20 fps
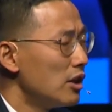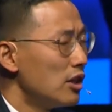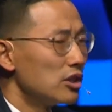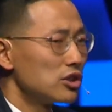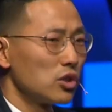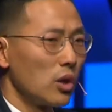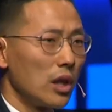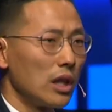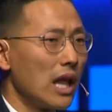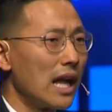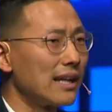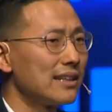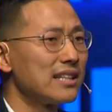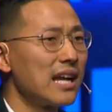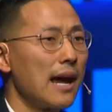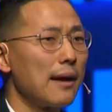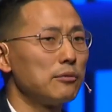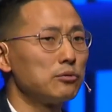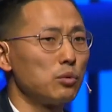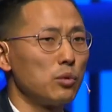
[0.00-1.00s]
So a lot of
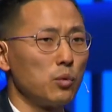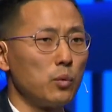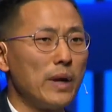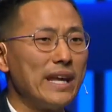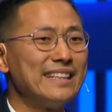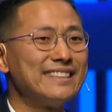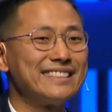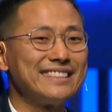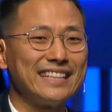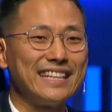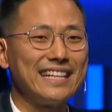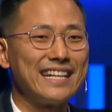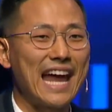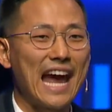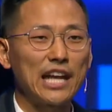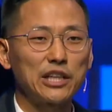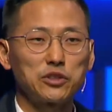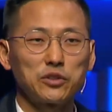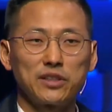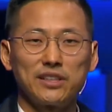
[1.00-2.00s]
times when we see
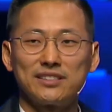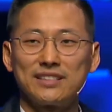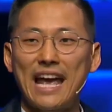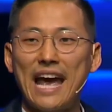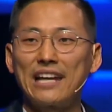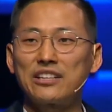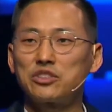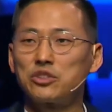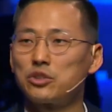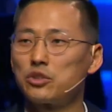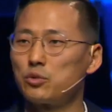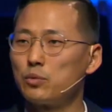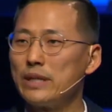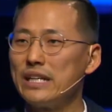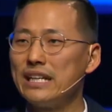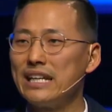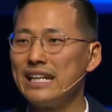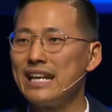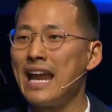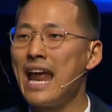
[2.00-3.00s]
natural disasters
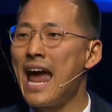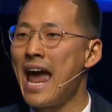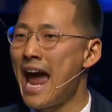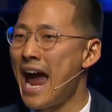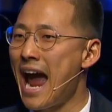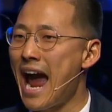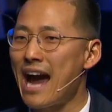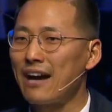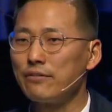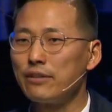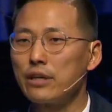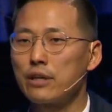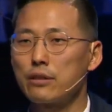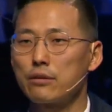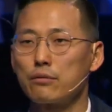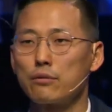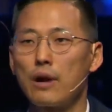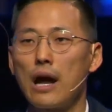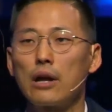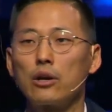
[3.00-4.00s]
wreaking havoc
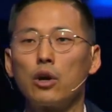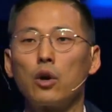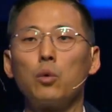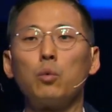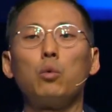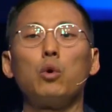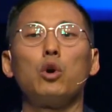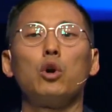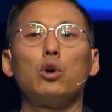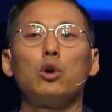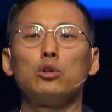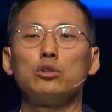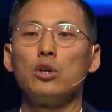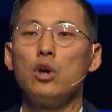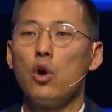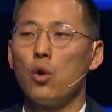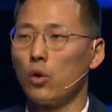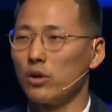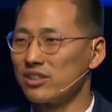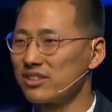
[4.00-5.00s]
throughout our world
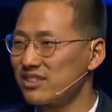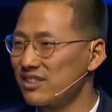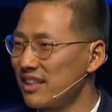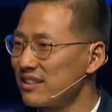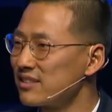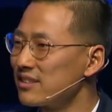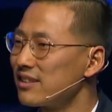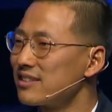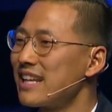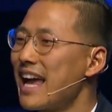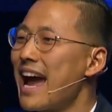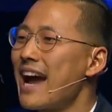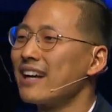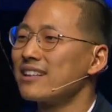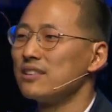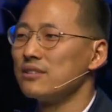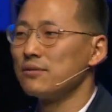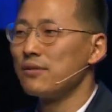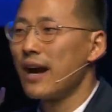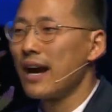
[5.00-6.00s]
or senseless
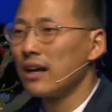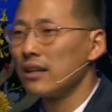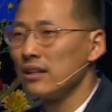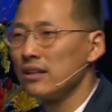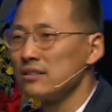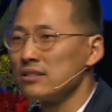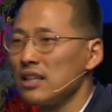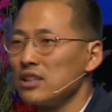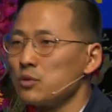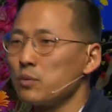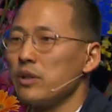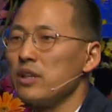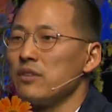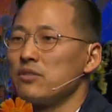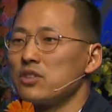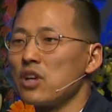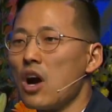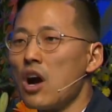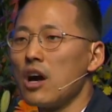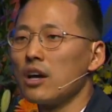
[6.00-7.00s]
act of violence, as we
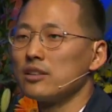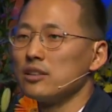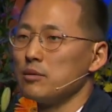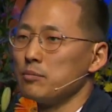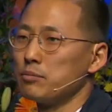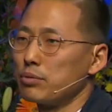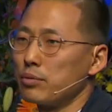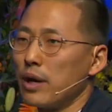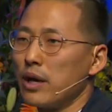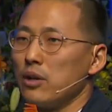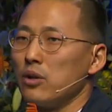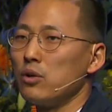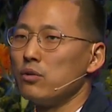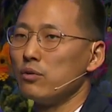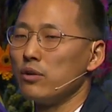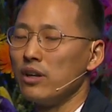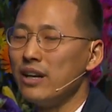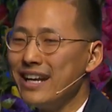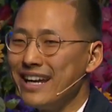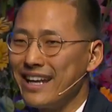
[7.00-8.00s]
have talked and prayed
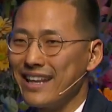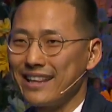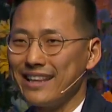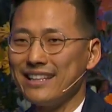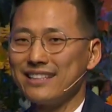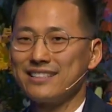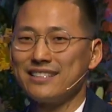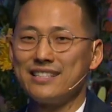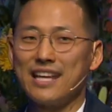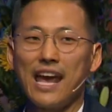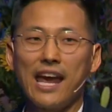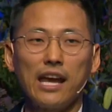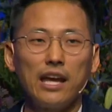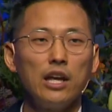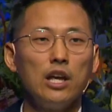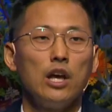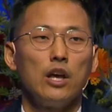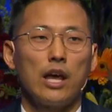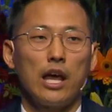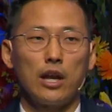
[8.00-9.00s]
over this
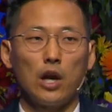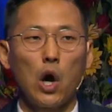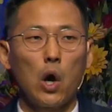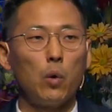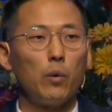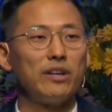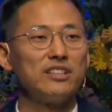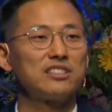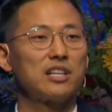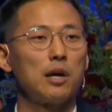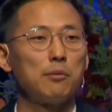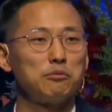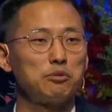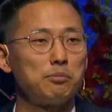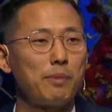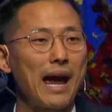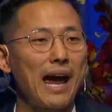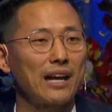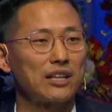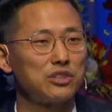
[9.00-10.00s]
day, it always comes
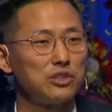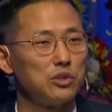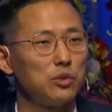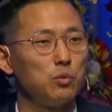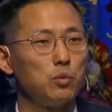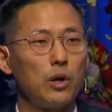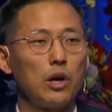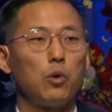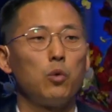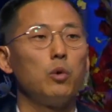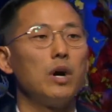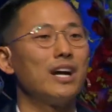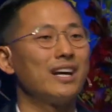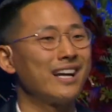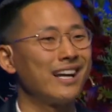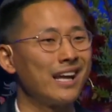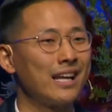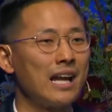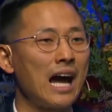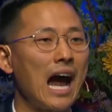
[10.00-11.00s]
back to, well, what
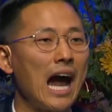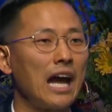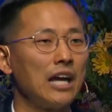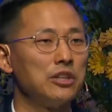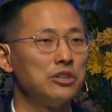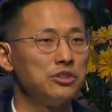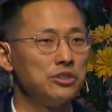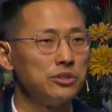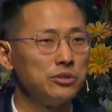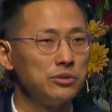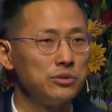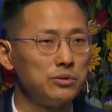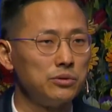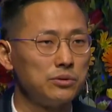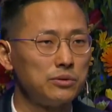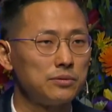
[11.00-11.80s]
can I do?